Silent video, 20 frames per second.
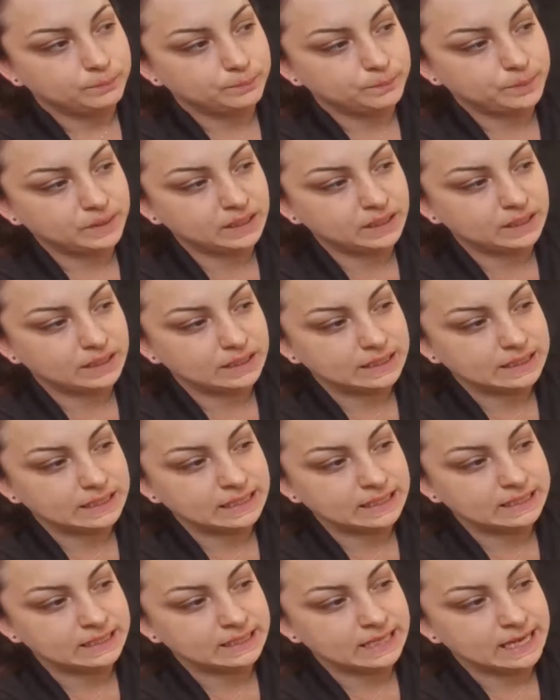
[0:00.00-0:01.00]

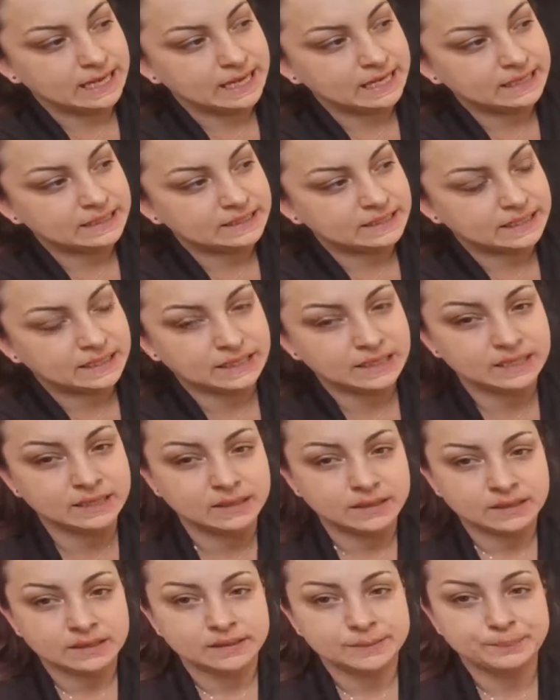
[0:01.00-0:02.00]

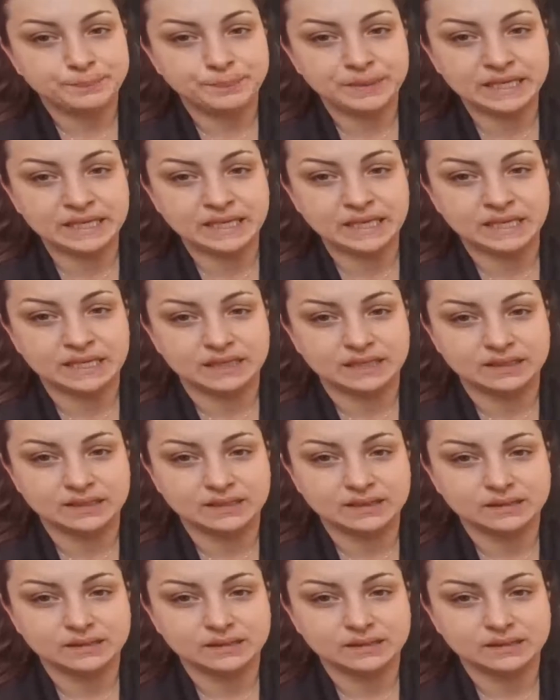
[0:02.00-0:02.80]
B-E-A-D, bead.